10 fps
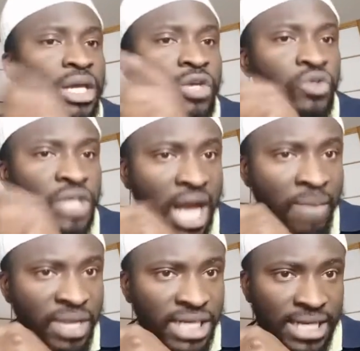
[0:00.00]
You see the
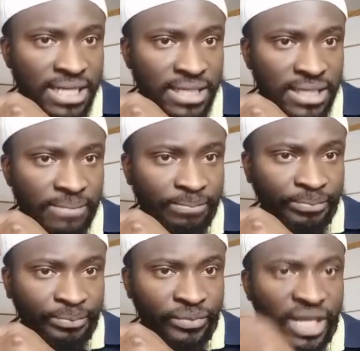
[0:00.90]
garbage hadith,
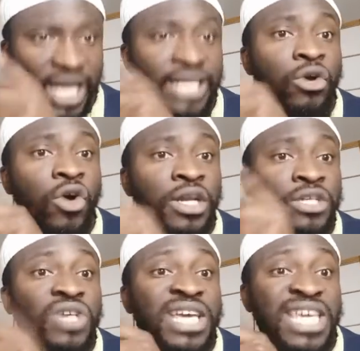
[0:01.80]
and they call
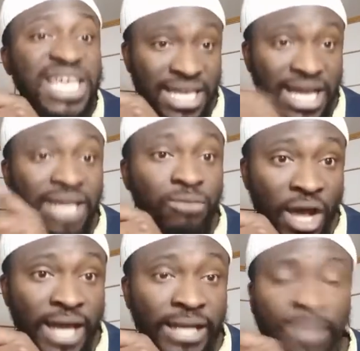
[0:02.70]
it Sahih
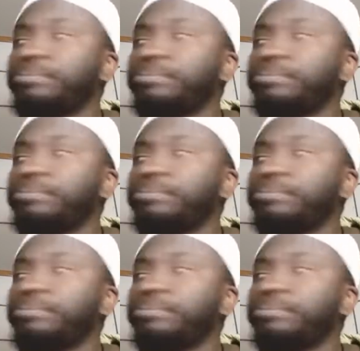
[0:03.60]
al-Bukhari.